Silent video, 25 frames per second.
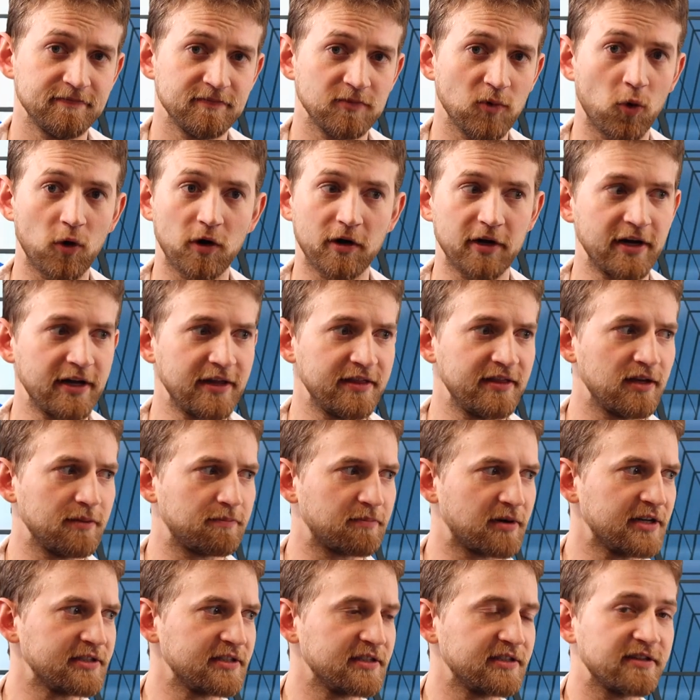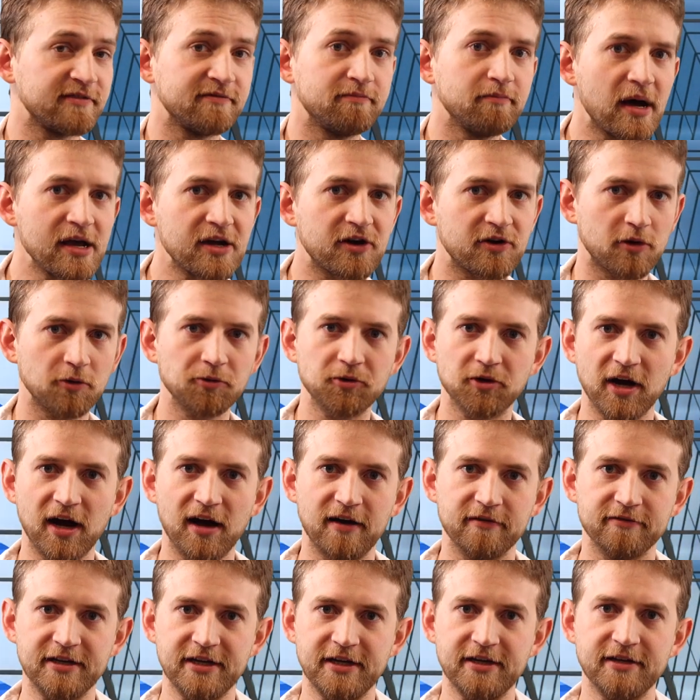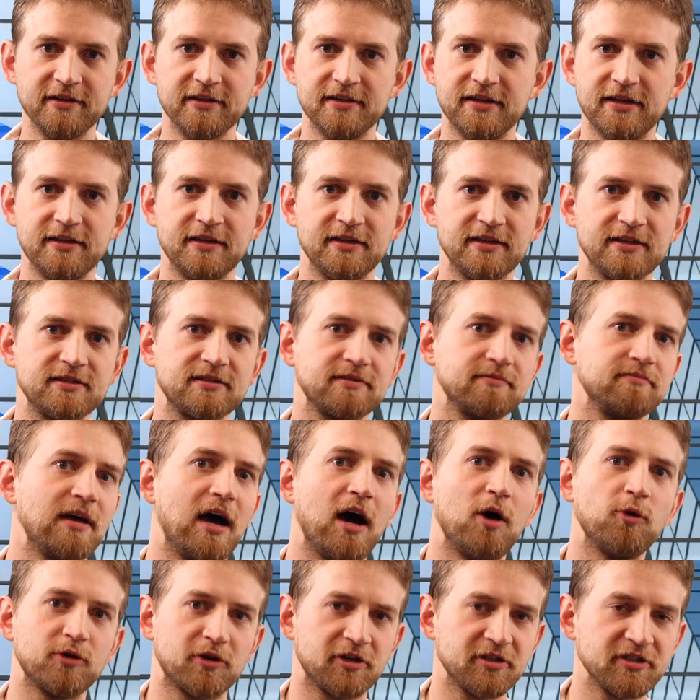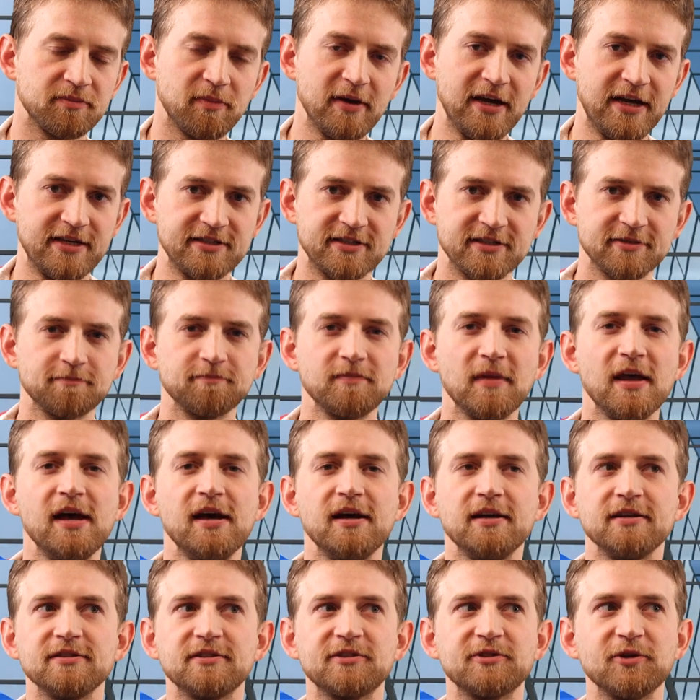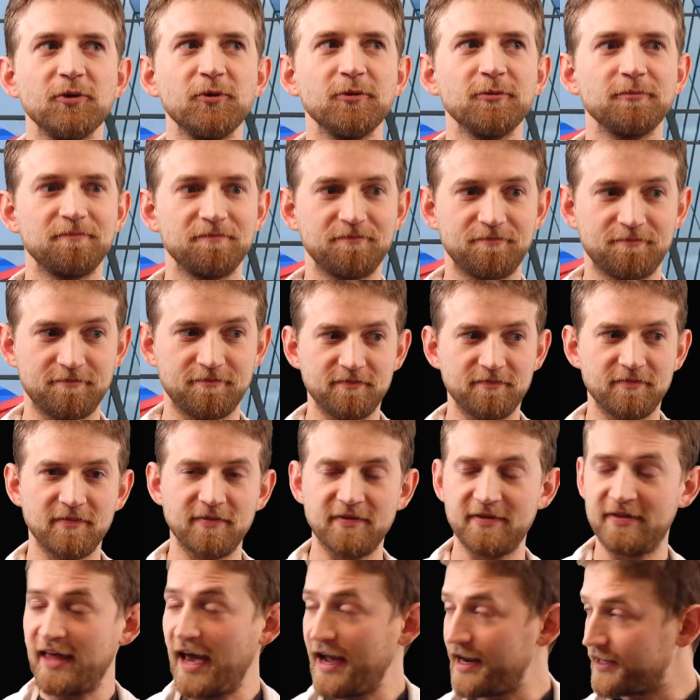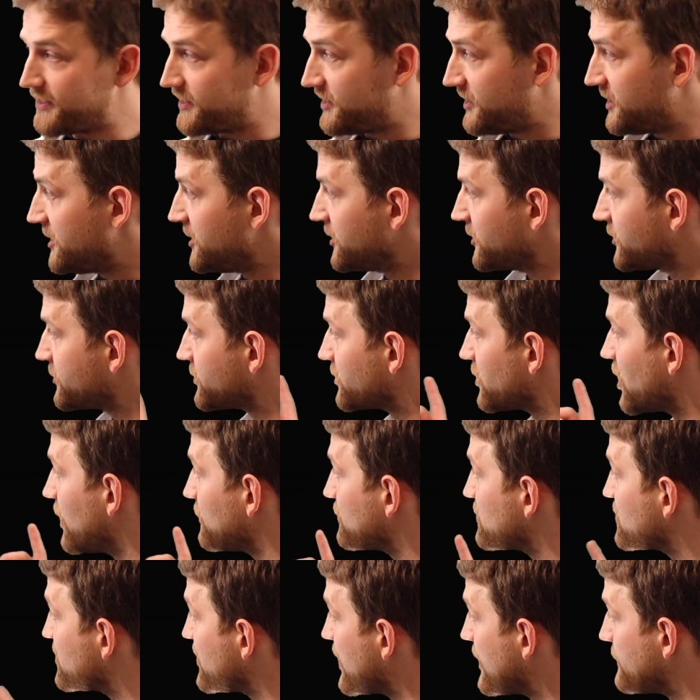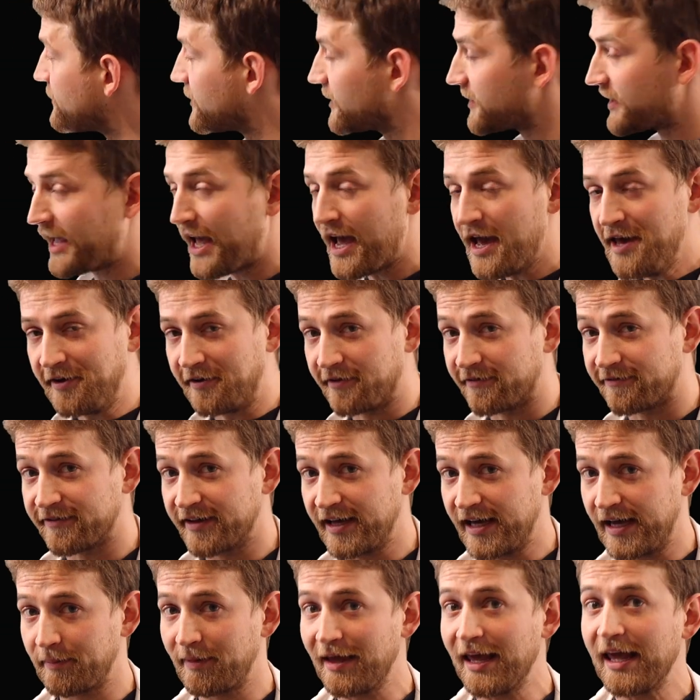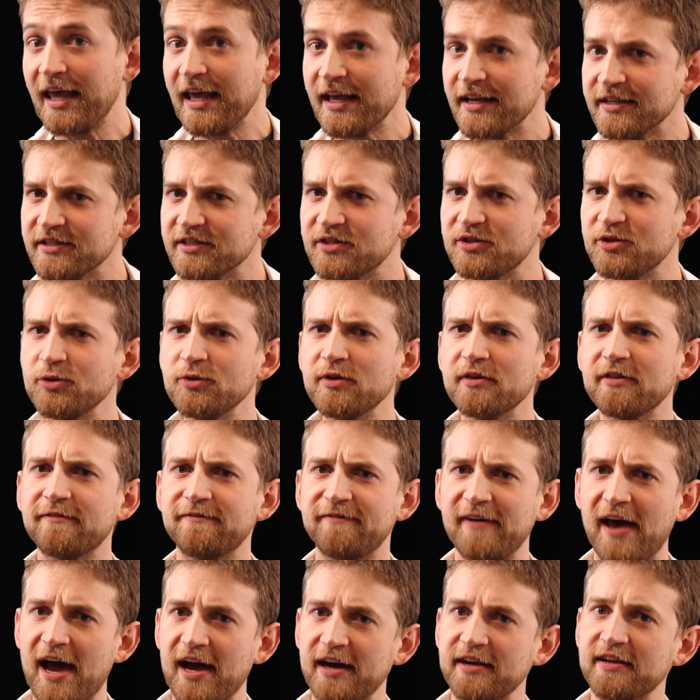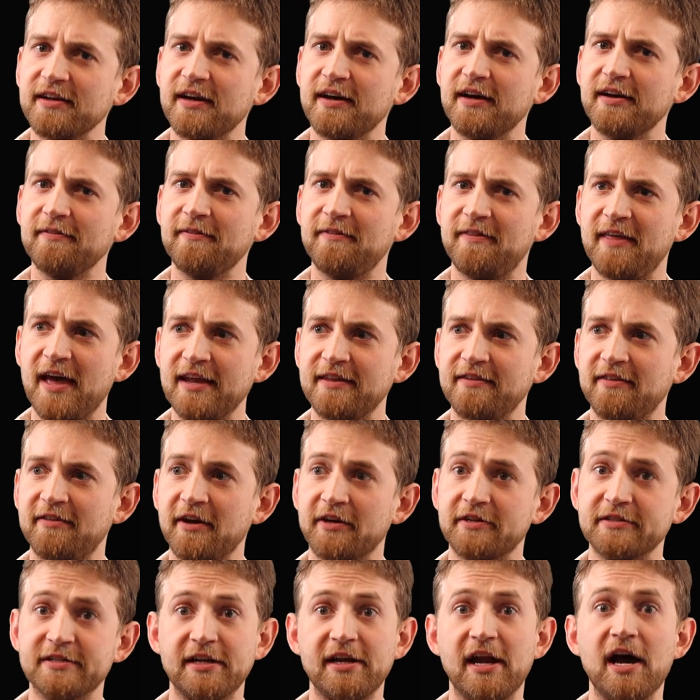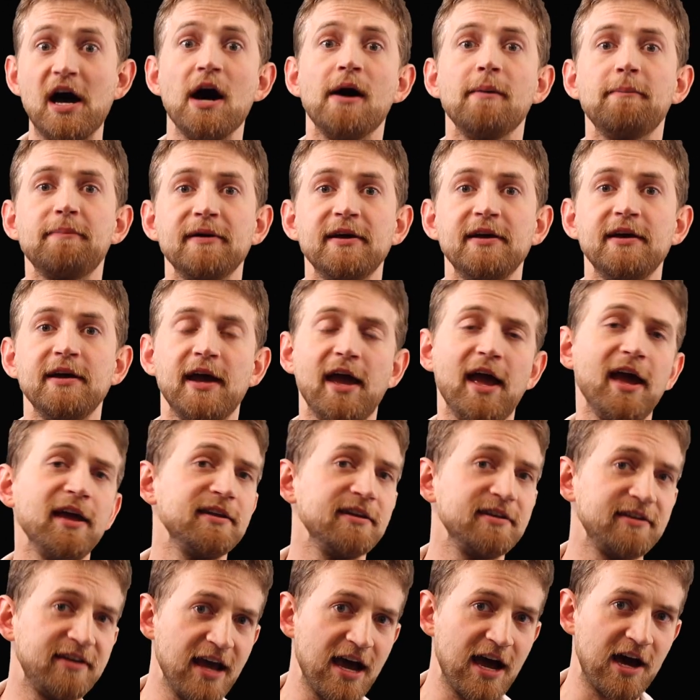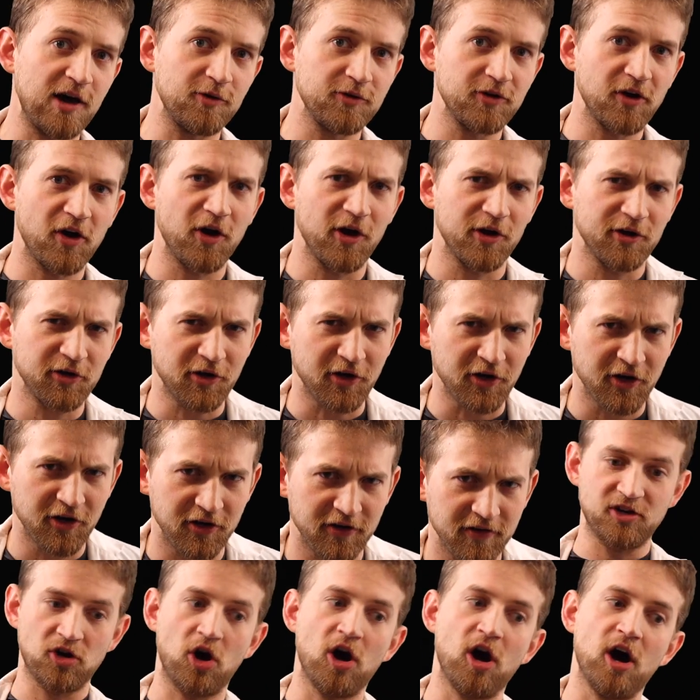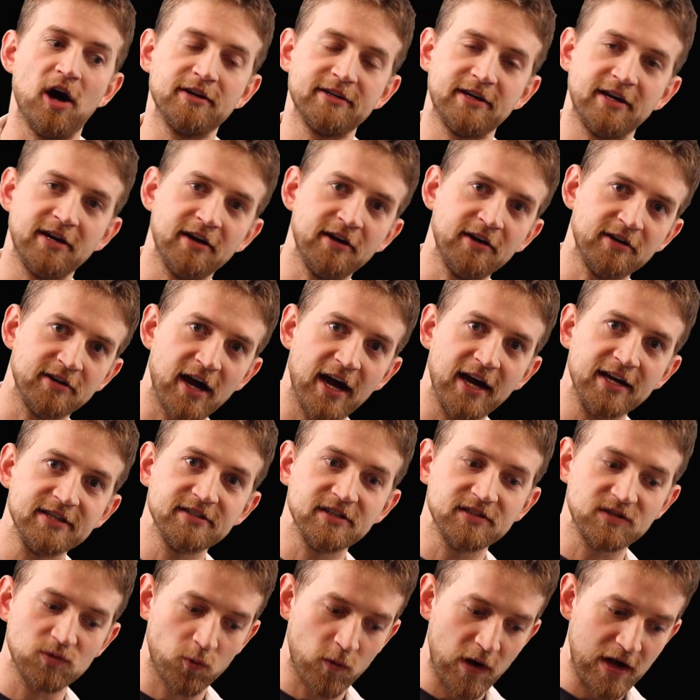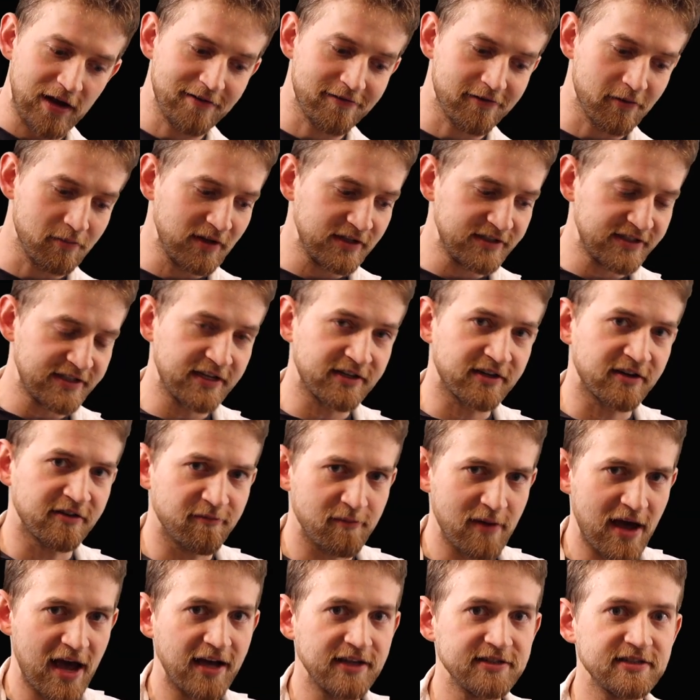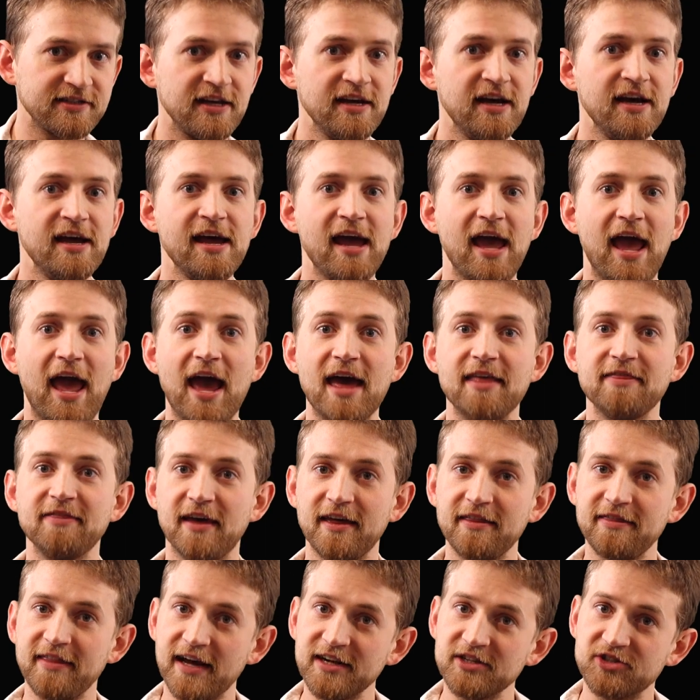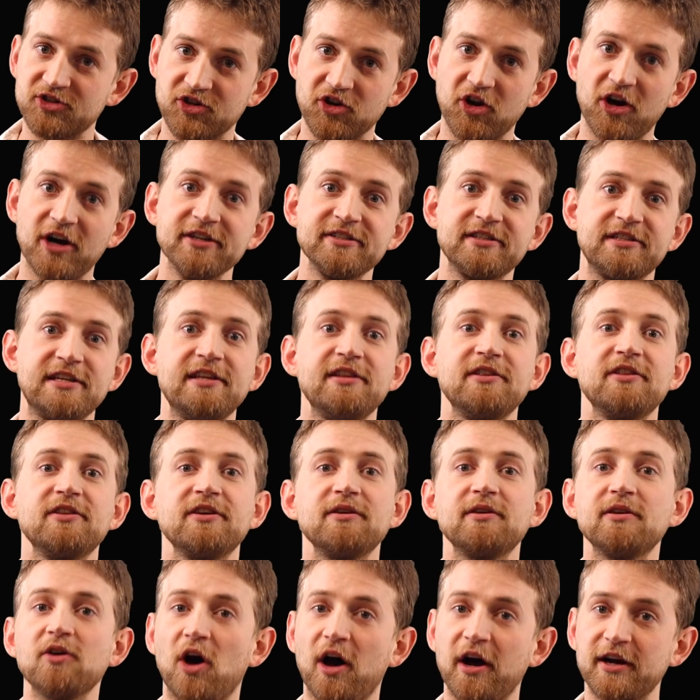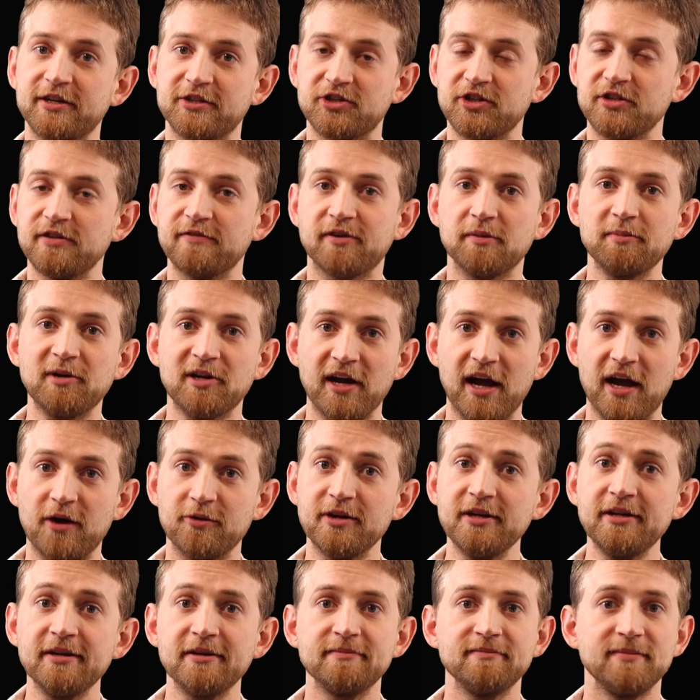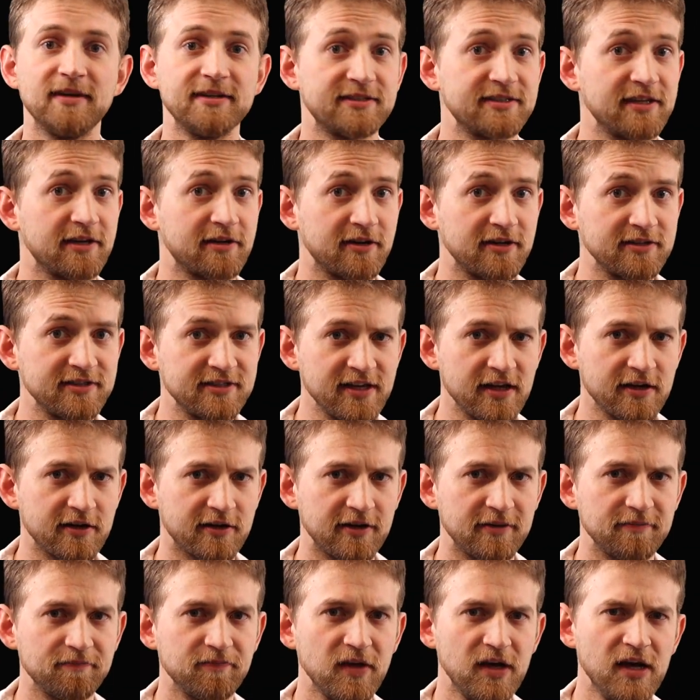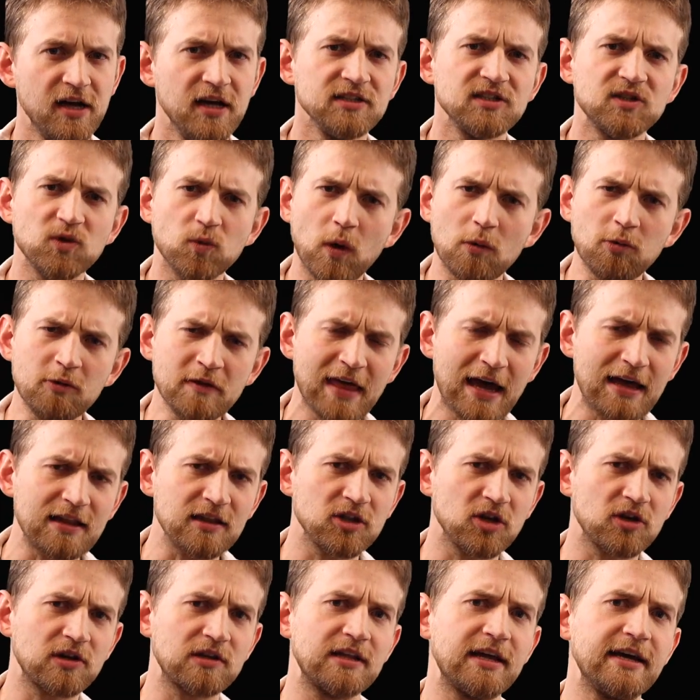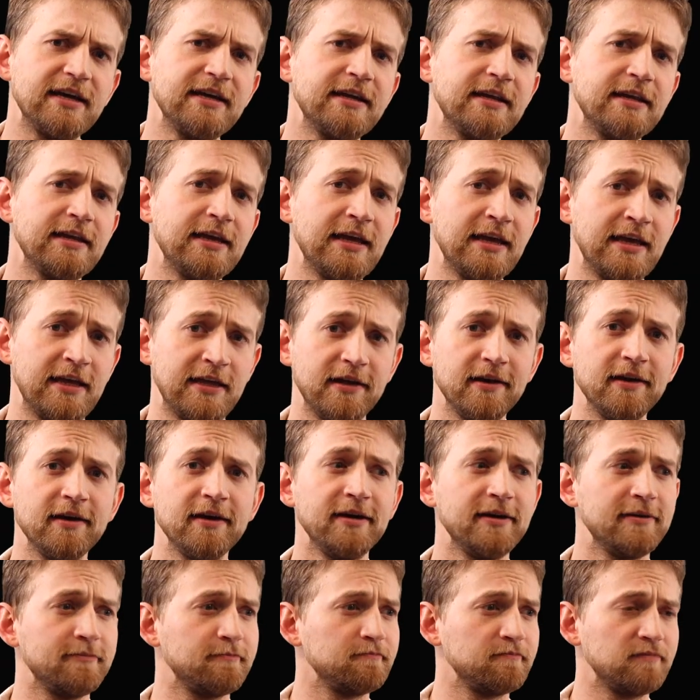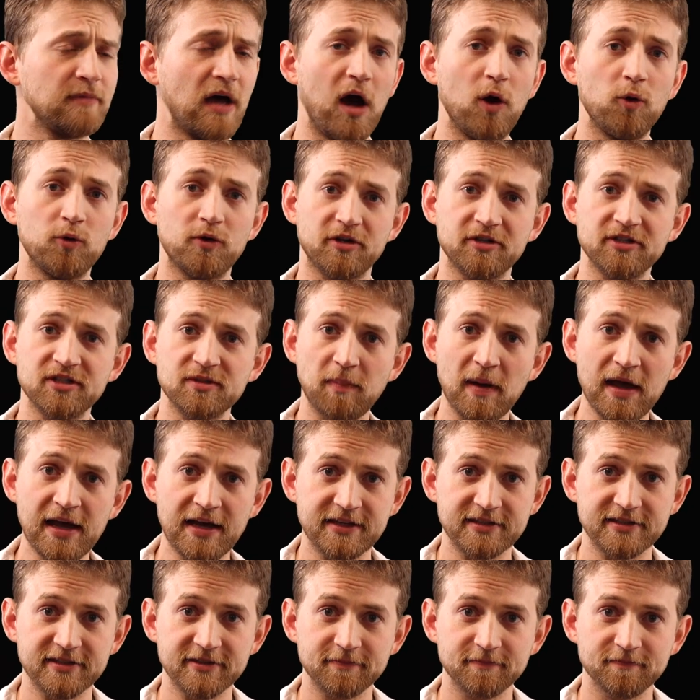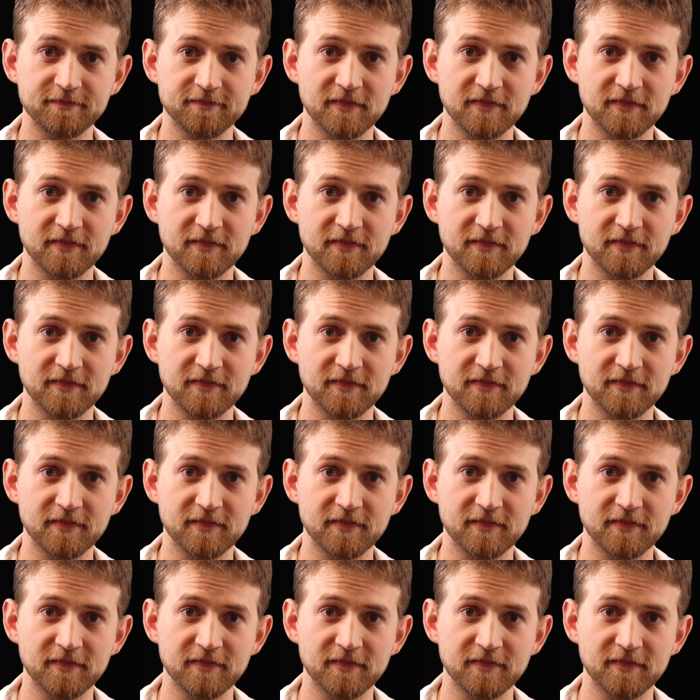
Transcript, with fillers: Or in the presence of microgravity in this outer space. So that teardrop-shaped candle flame is due to the fact that there's an up and a down on Earth. Hot air rises away from the center of mass, and then that draws in the oxygen from around it, etc., etc. So what would that look like in outer space?